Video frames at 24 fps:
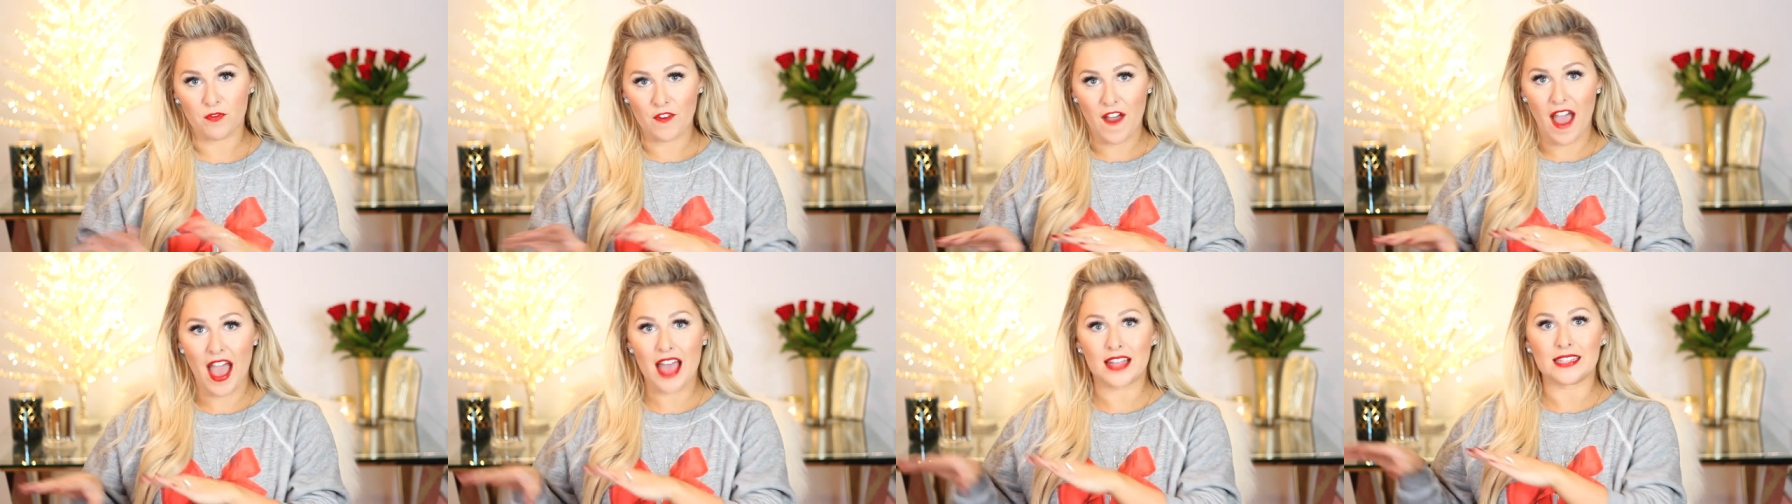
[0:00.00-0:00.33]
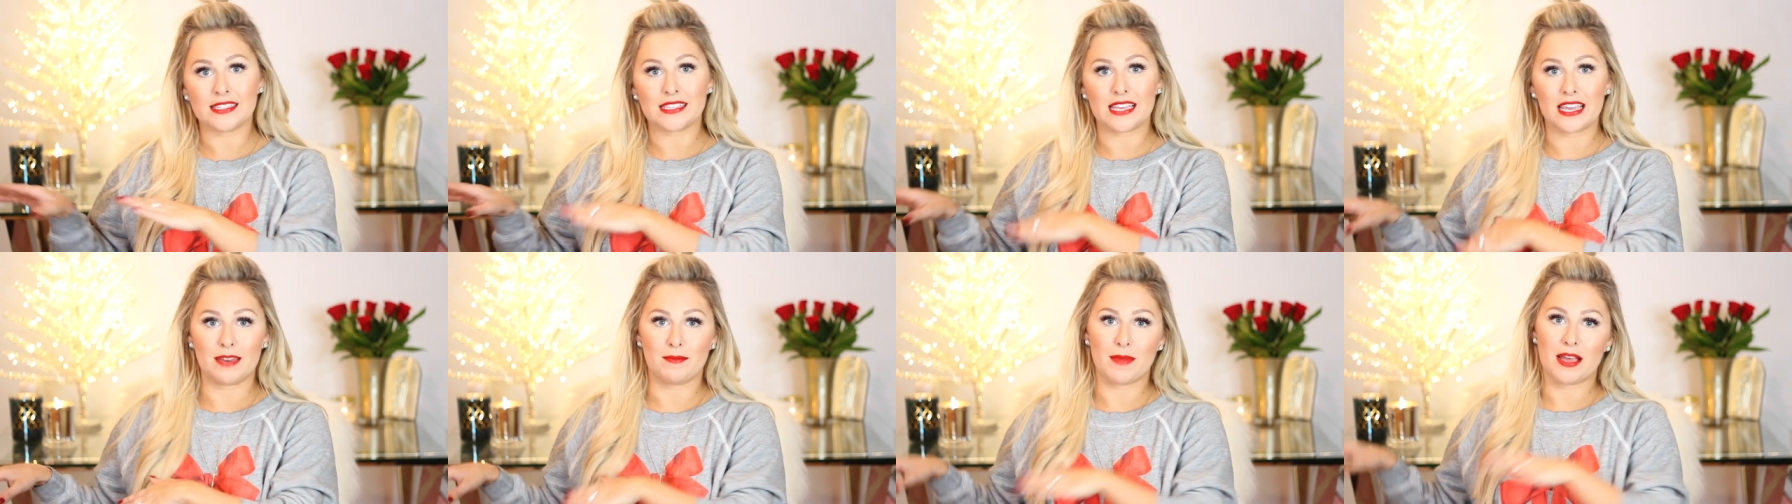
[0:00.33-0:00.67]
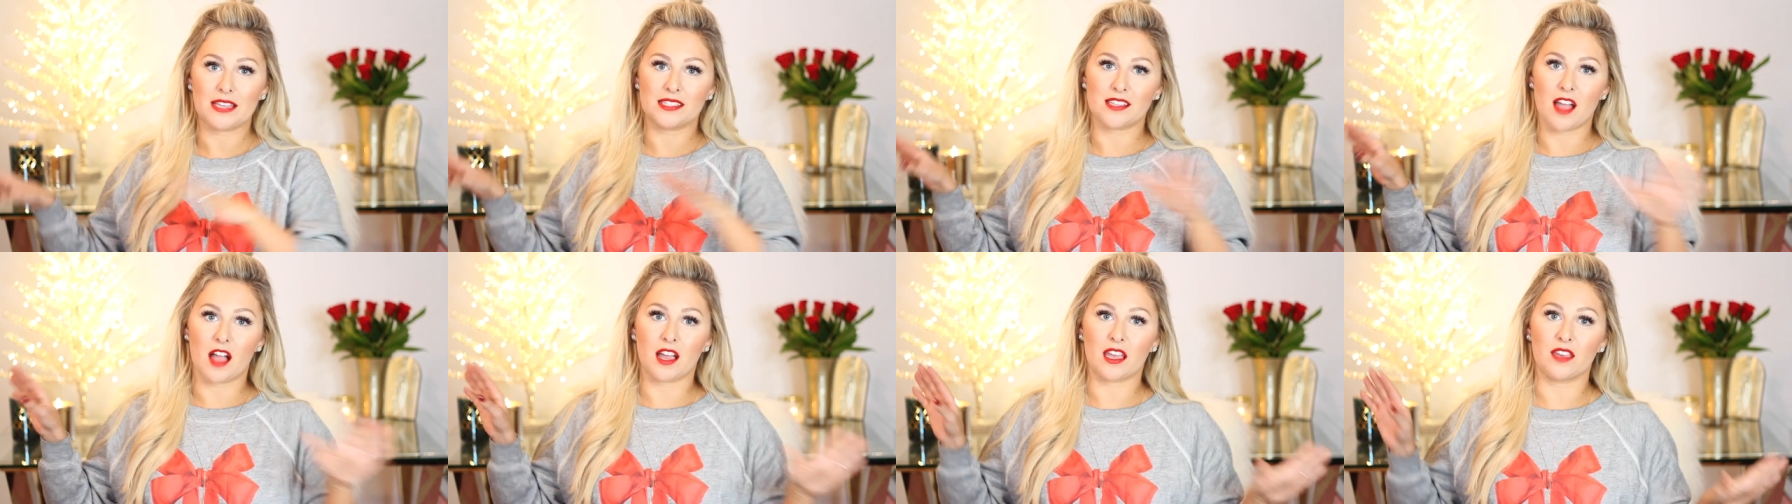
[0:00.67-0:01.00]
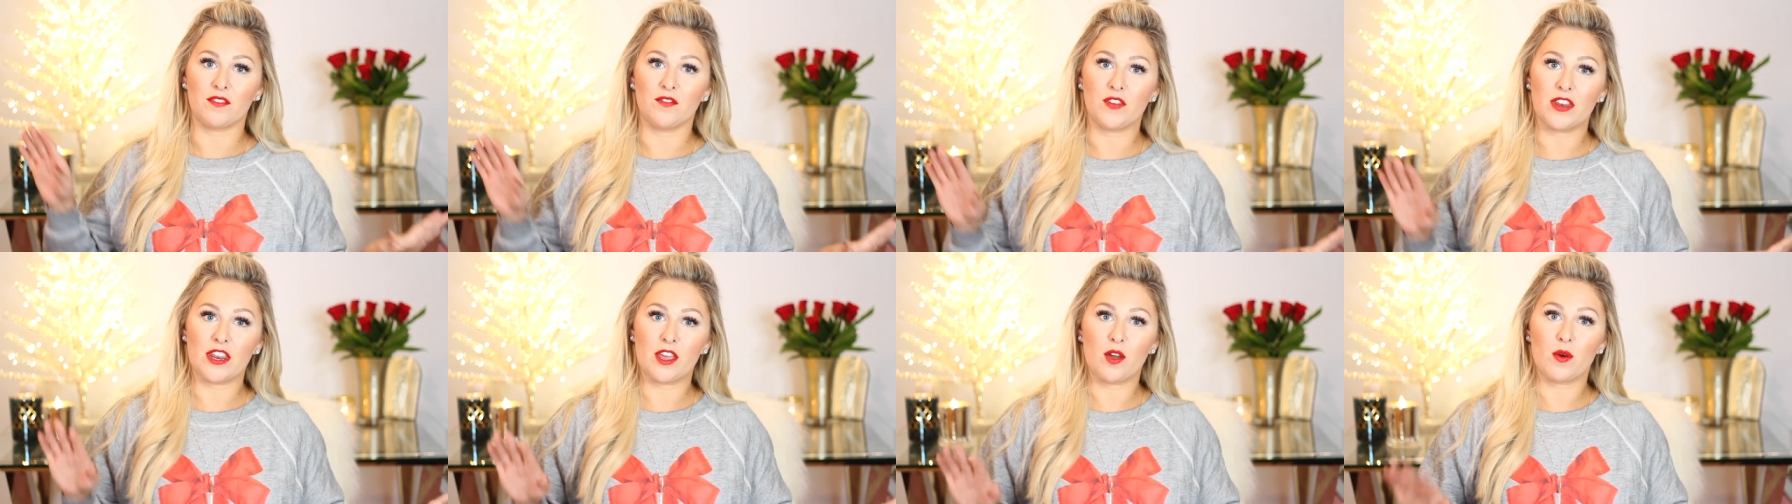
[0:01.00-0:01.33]
finds in my
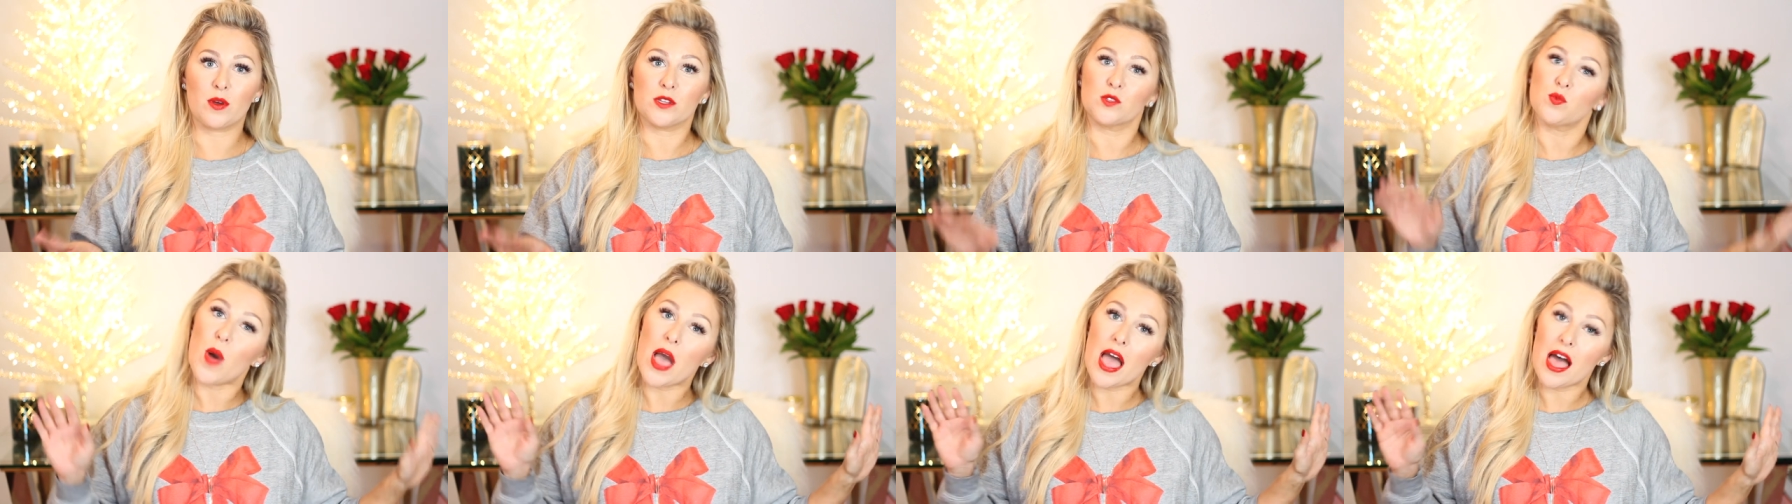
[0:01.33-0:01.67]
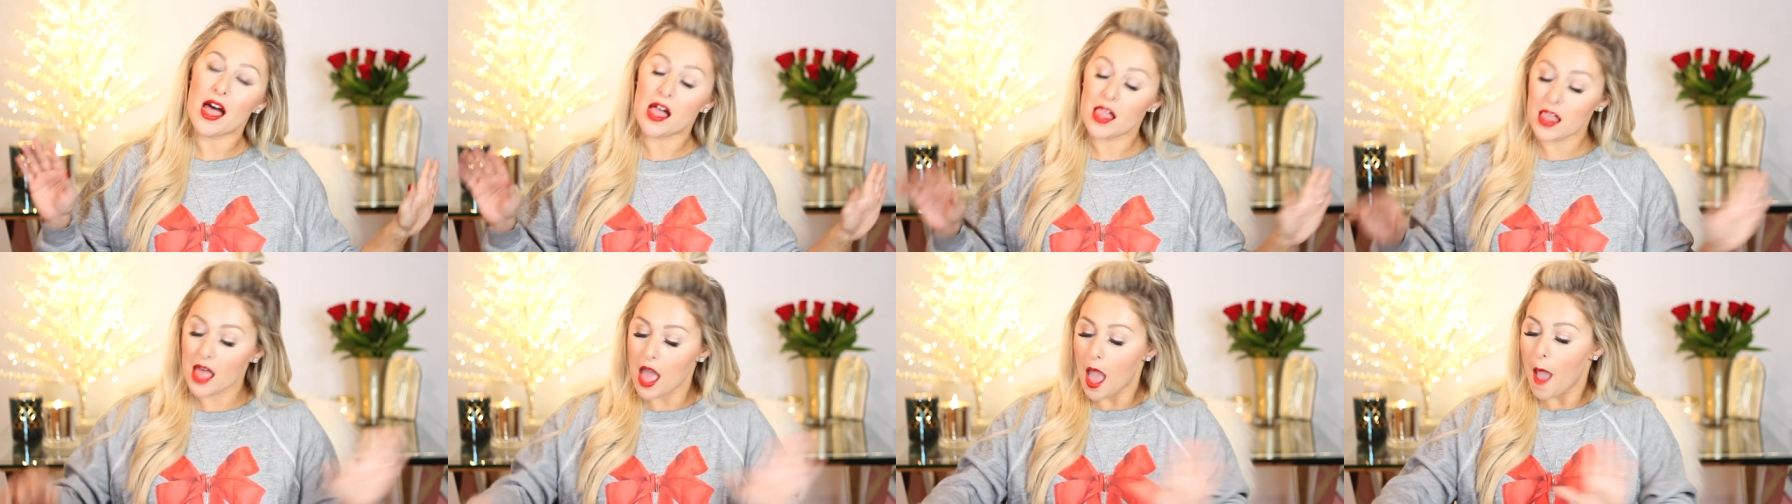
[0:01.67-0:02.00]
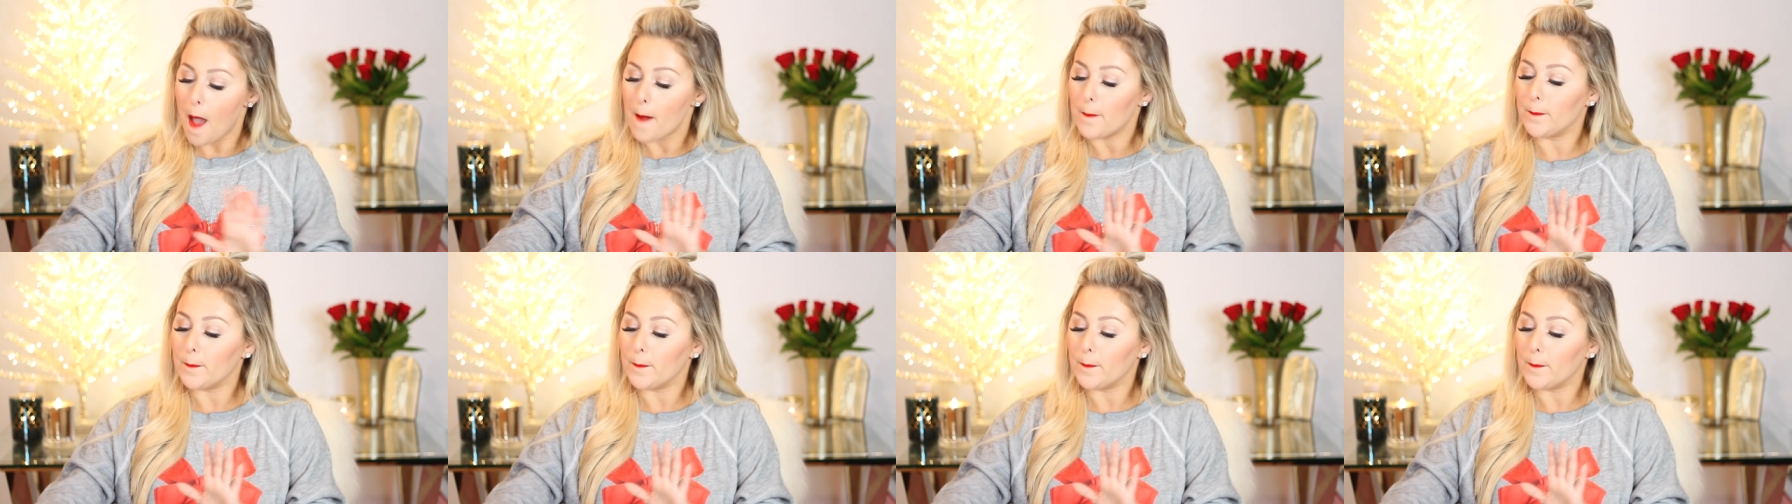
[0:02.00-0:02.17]
stocking video as well,